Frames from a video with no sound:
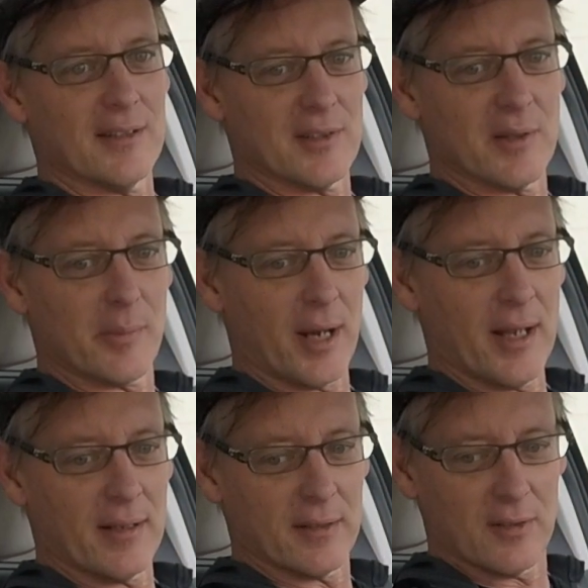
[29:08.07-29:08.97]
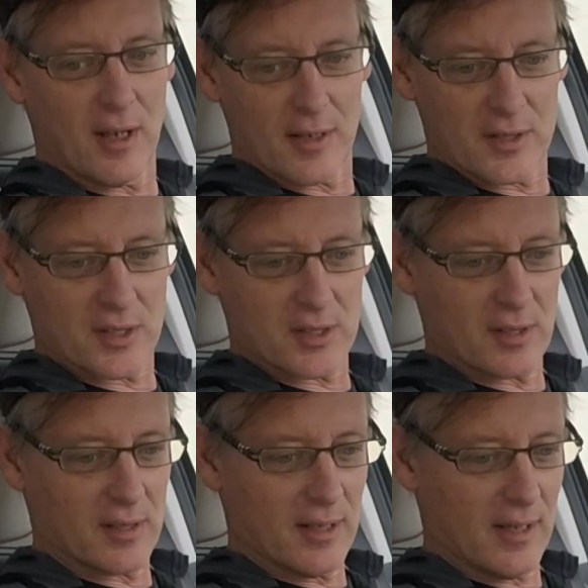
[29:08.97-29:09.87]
into the brand and not necessarily